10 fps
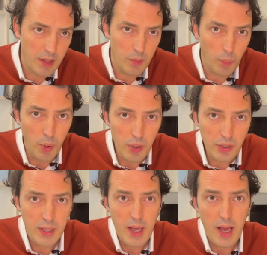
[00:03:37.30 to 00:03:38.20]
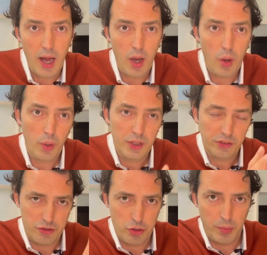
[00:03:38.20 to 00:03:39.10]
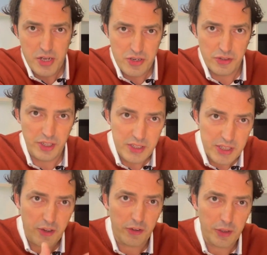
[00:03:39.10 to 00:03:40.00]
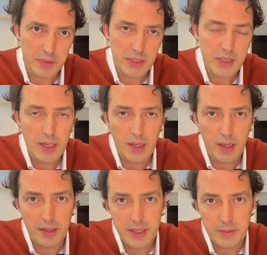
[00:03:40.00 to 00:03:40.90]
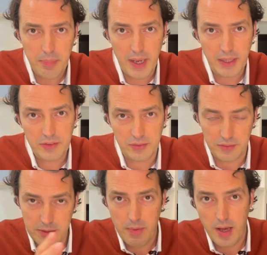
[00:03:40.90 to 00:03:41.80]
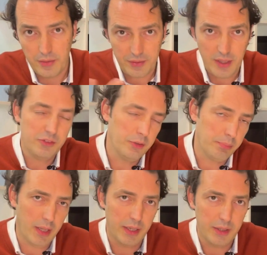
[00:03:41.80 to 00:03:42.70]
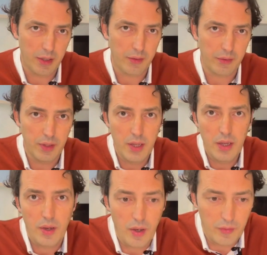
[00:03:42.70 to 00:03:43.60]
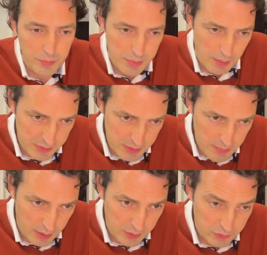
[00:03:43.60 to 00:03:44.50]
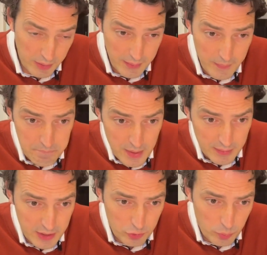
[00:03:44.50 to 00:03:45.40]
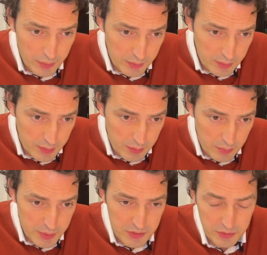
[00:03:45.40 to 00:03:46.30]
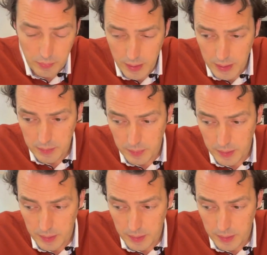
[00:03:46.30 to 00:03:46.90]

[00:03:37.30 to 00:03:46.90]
work, how situations in the economy impact demand and supply on the property market. So that's one reason why